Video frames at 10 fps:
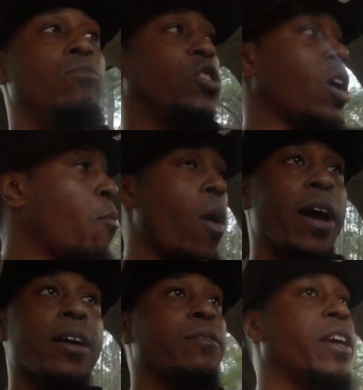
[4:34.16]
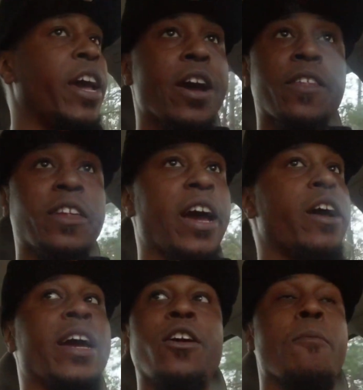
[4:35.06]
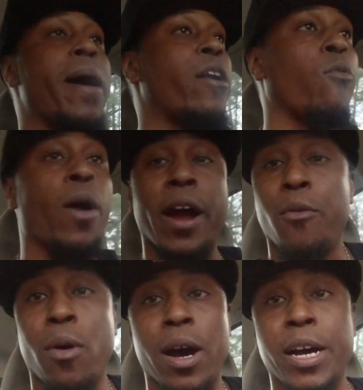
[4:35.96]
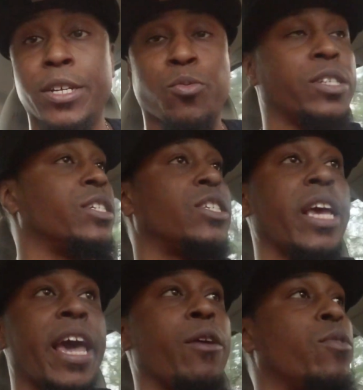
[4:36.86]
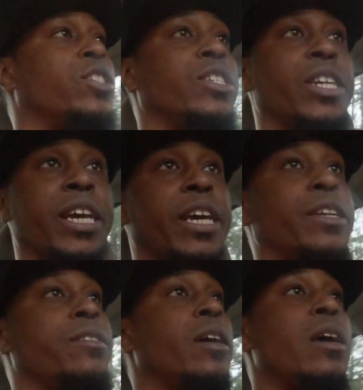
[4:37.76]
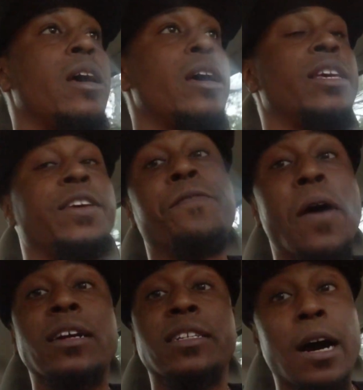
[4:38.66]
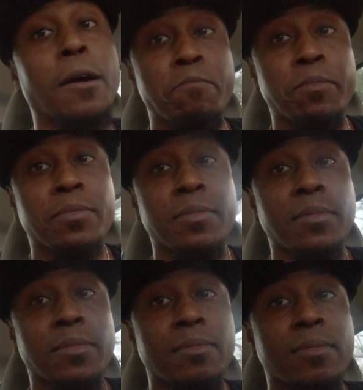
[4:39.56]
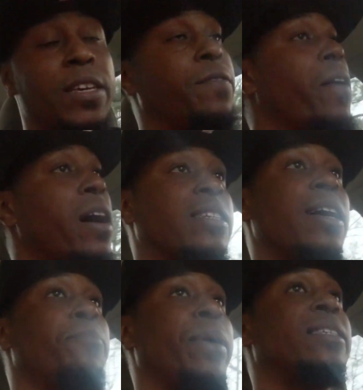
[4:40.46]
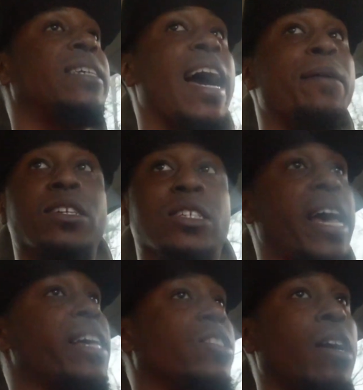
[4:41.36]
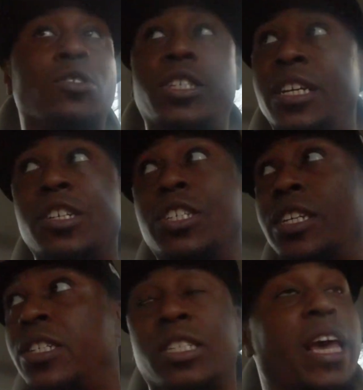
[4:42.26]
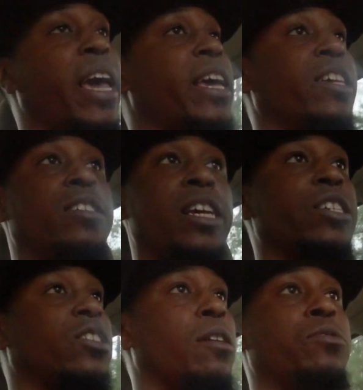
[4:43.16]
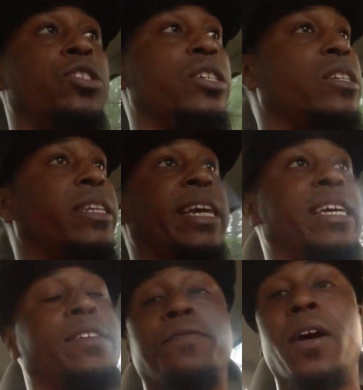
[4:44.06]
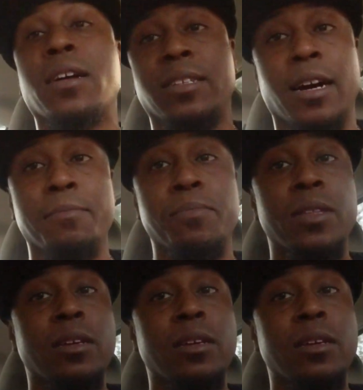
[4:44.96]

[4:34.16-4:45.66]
Somewhere, here or there, it don't matter where it was, what you said, what you did, you fucked up. You fucked up big time. You said some shit you shouldn't have said. You did something you should have did. You fucked up.